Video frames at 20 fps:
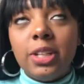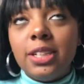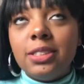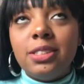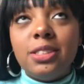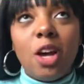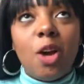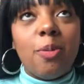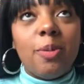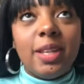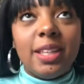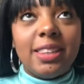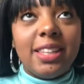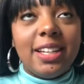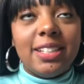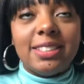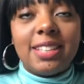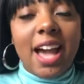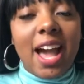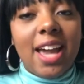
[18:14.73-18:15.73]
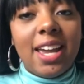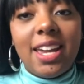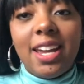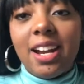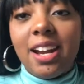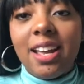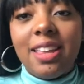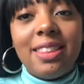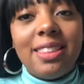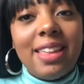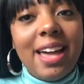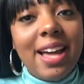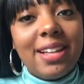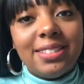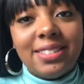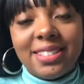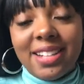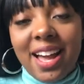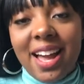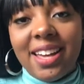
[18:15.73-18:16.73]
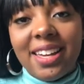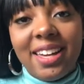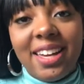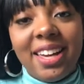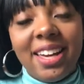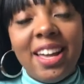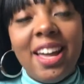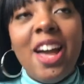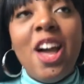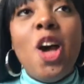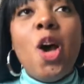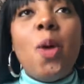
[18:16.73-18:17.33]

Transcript: There's so many things I hear, and that's not it.